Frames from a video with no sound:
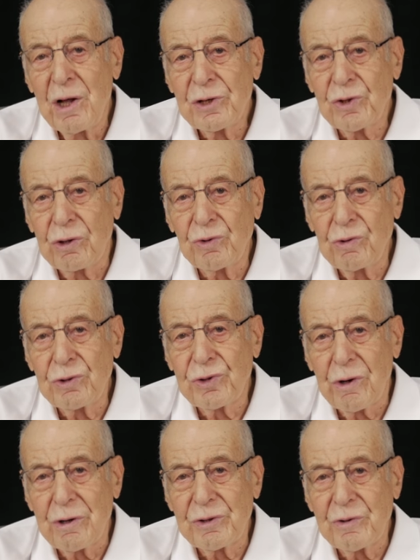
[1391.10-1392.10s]
So two
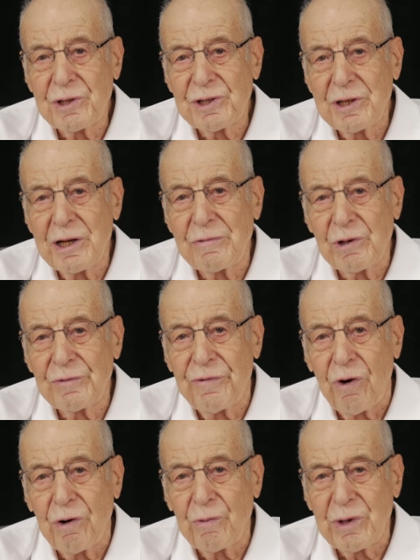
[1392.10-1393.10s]
surgeries equaled
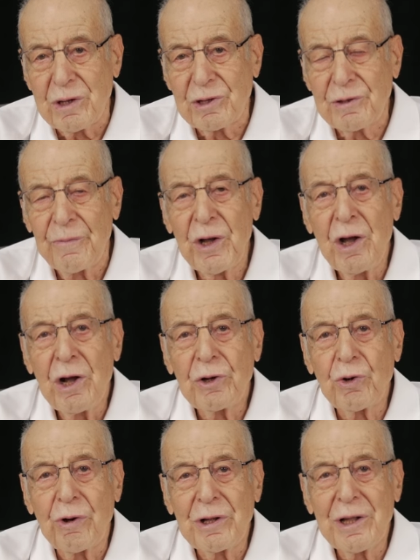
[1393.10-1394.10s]
4 weeks.
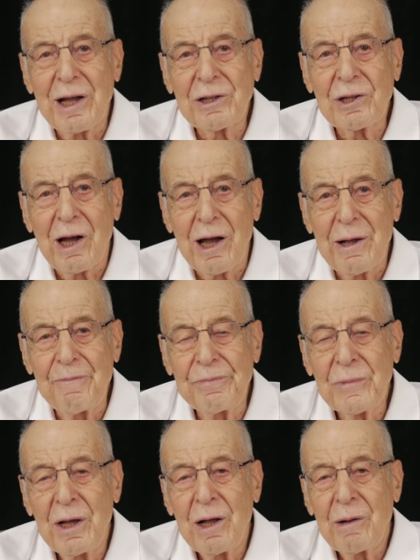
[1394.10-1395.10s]
During that time,
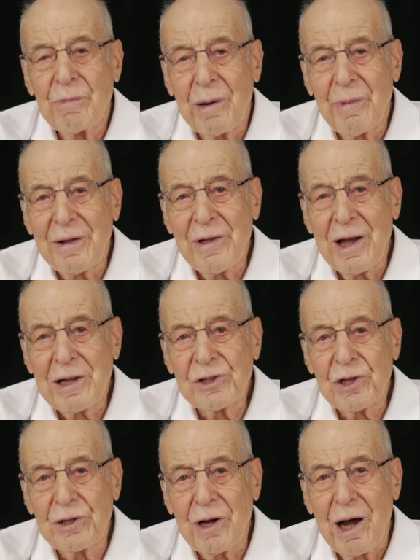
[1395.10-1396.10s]
my mother
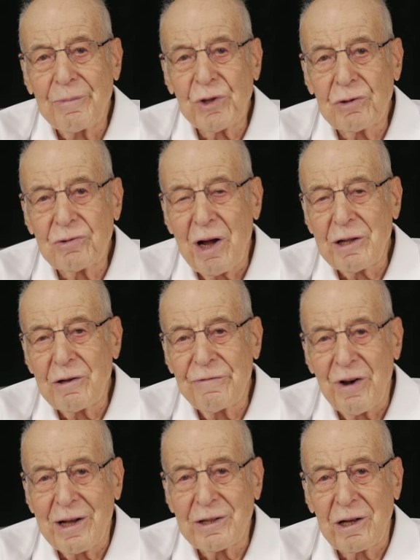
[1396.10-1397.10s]
had a job to try to
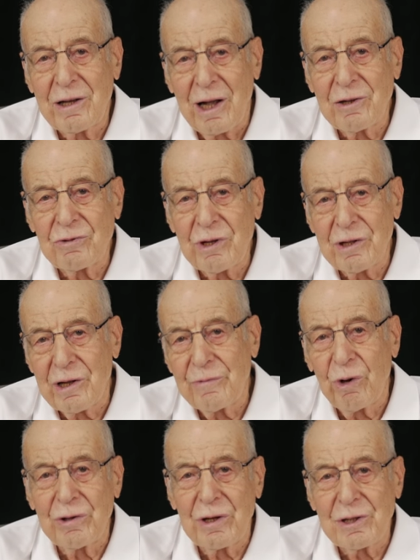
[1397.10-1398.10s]
find a country that
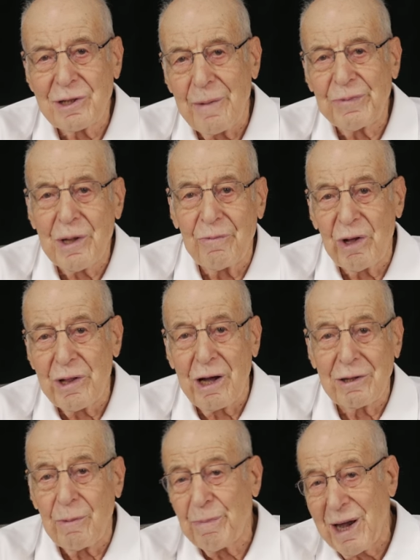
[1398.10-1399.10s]
would accept them
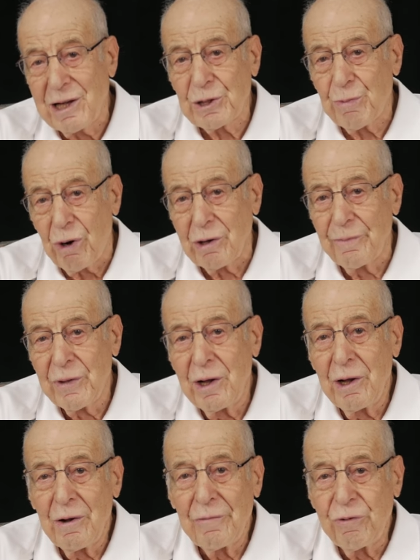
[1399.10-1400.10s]
without a passport.
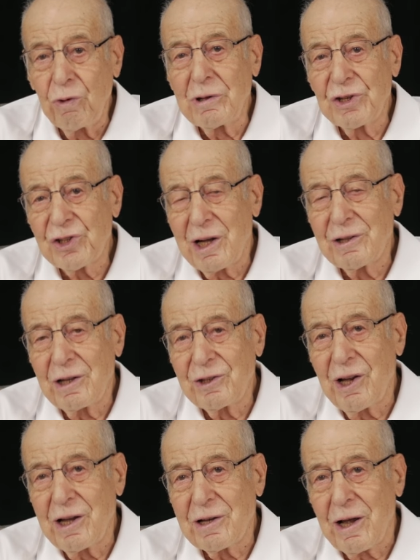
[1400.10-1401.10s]
Foolish
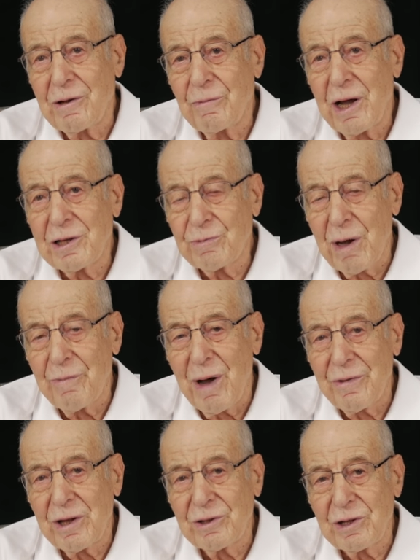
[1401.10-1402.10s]
undertaking, as my
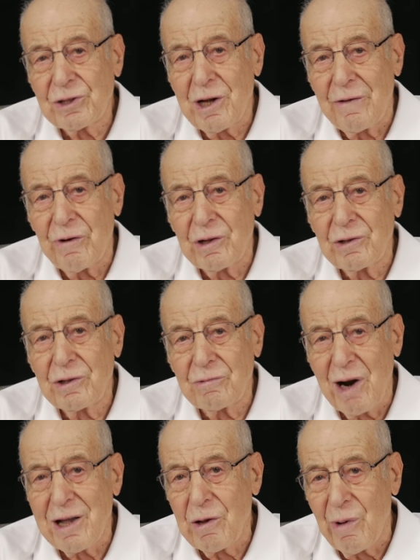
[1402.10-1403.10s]
mother discovered
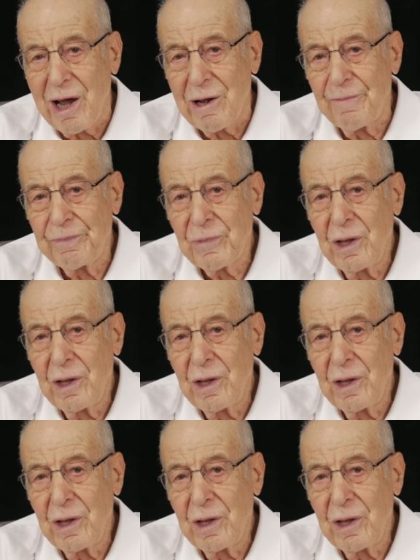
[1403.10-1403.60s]
right away.